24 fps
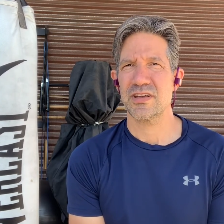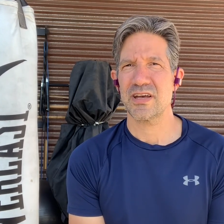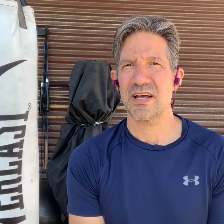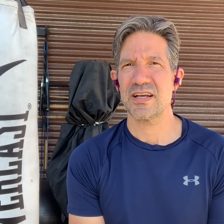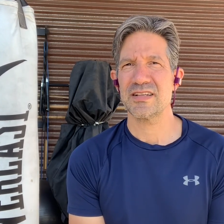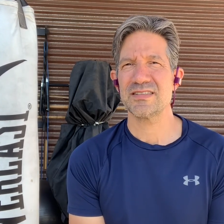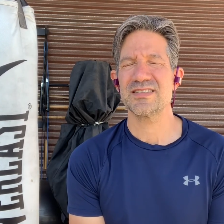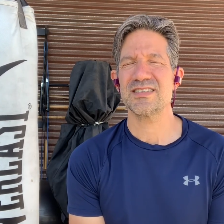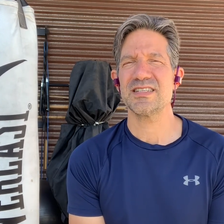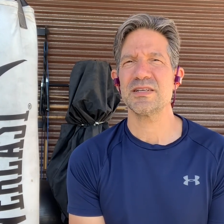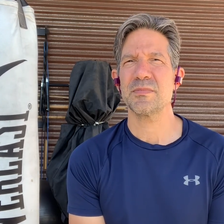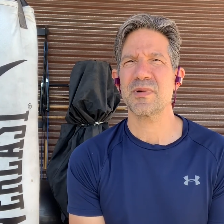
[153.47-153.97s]

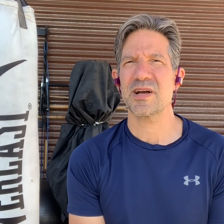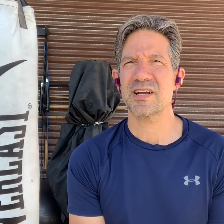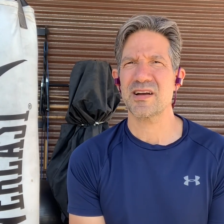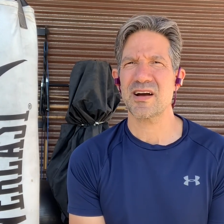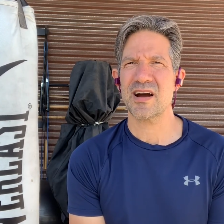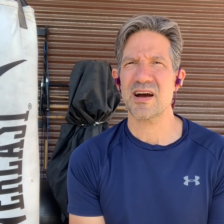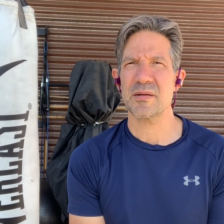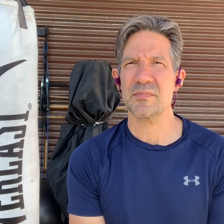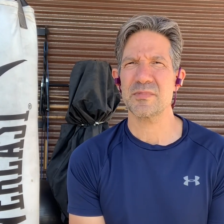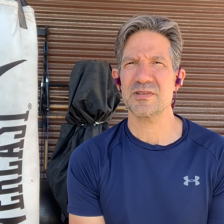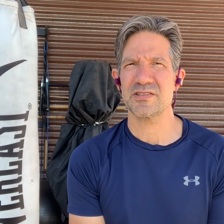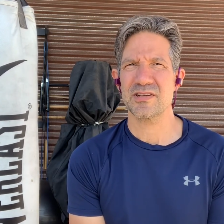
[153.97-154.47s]
and see my
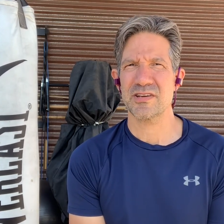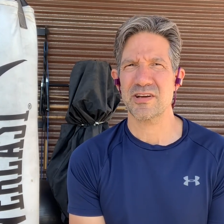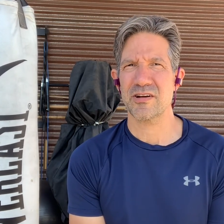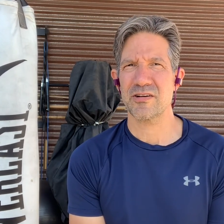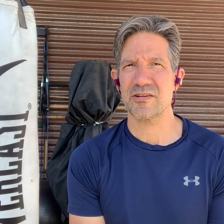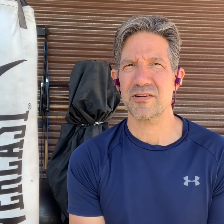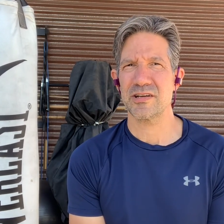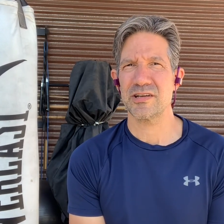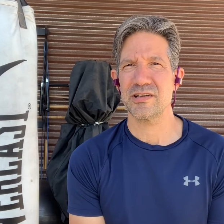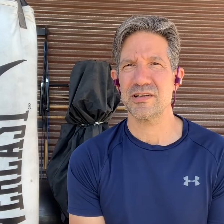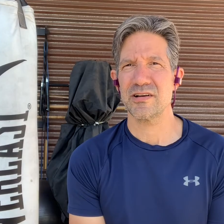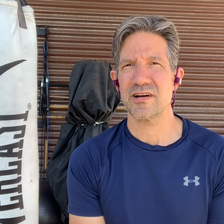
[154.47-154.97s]

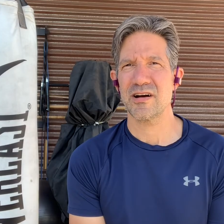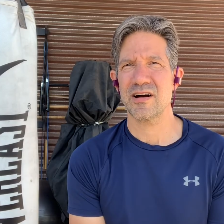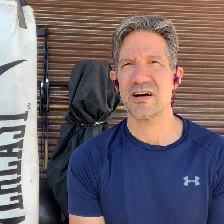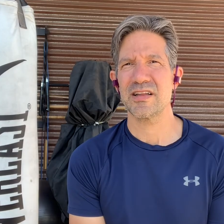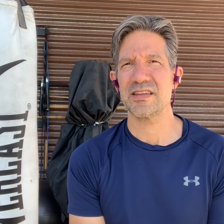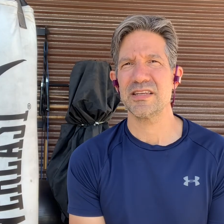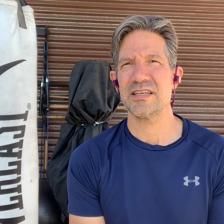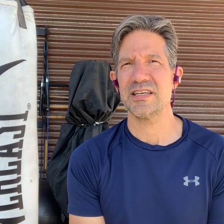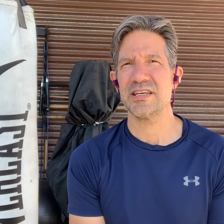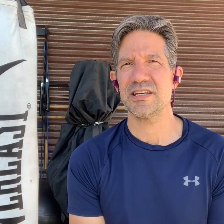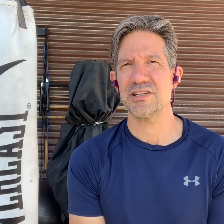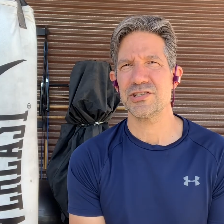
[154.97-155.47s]
commentary on
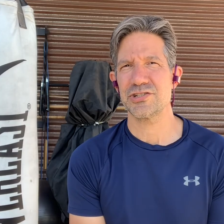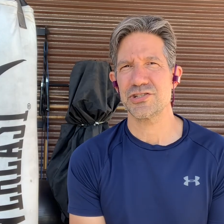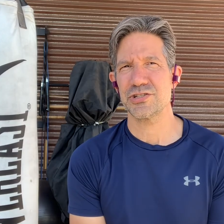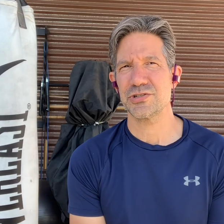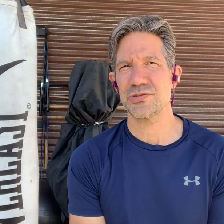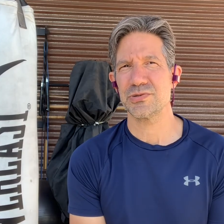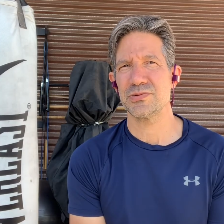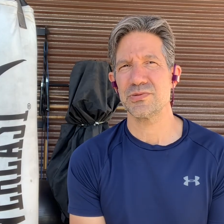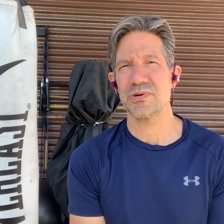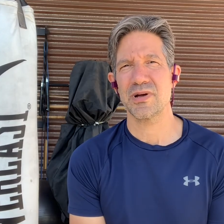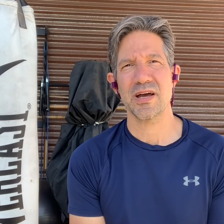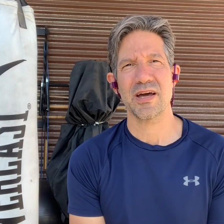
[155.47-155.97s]
the
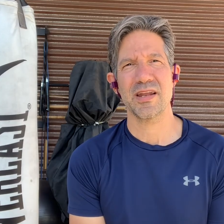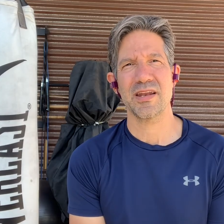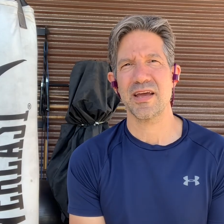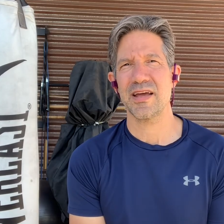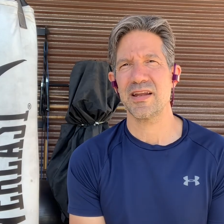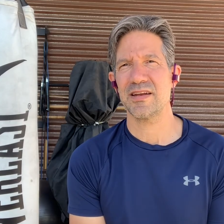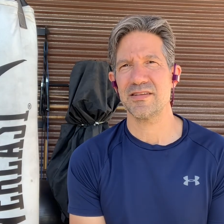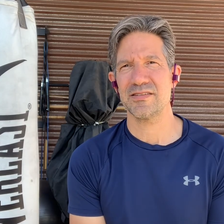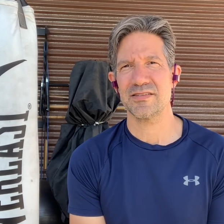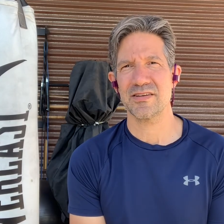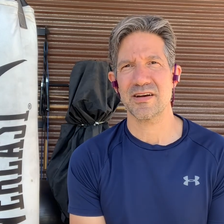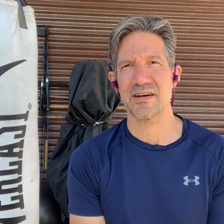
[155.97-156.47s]
issue at
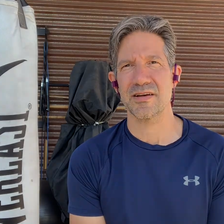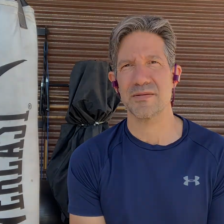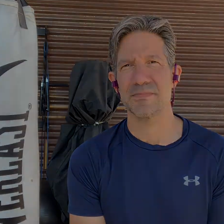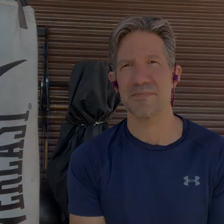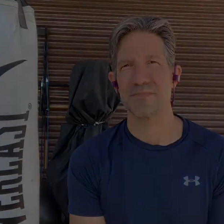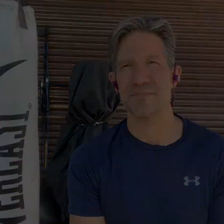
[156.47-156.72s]
any time.